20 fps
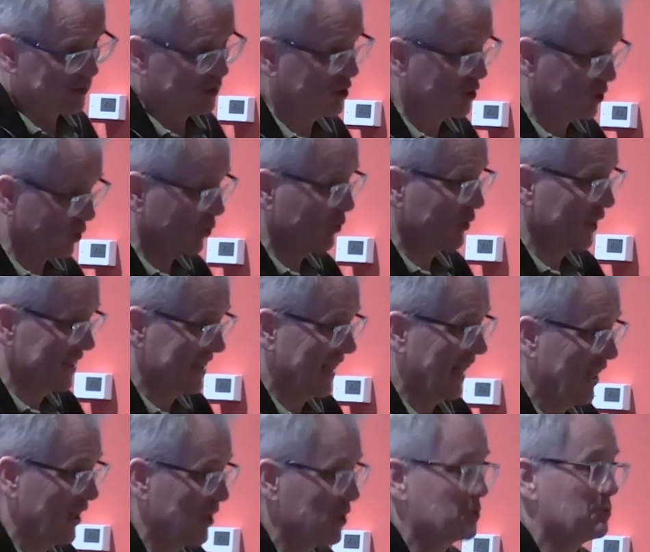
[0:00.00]

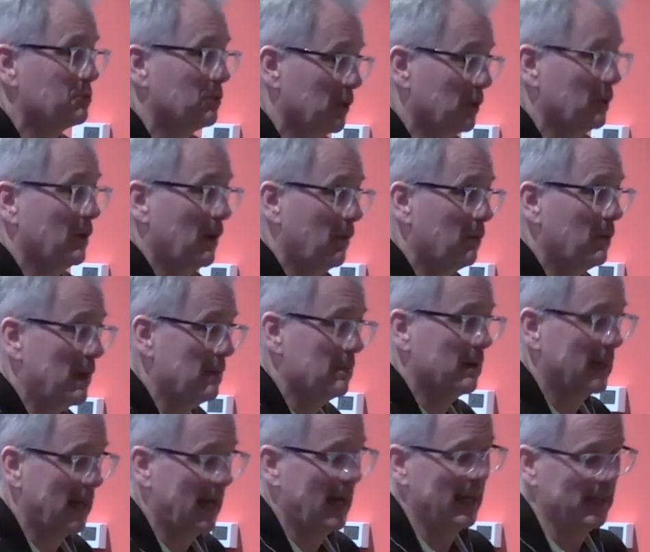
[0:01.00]
storytellers were a wee
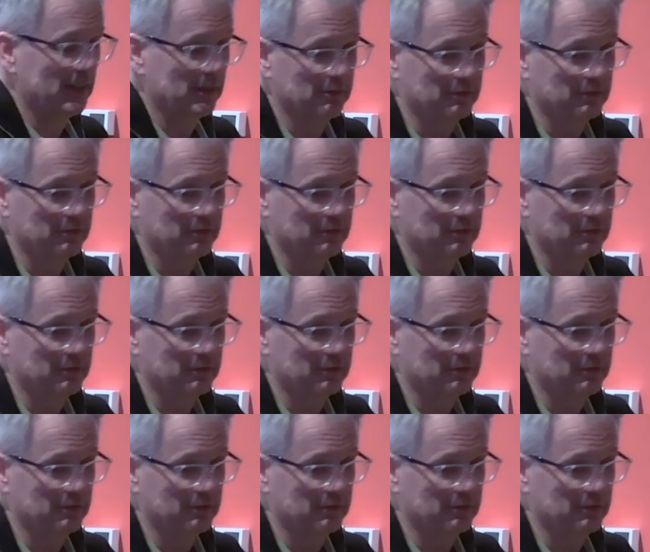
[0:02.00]
bit ahead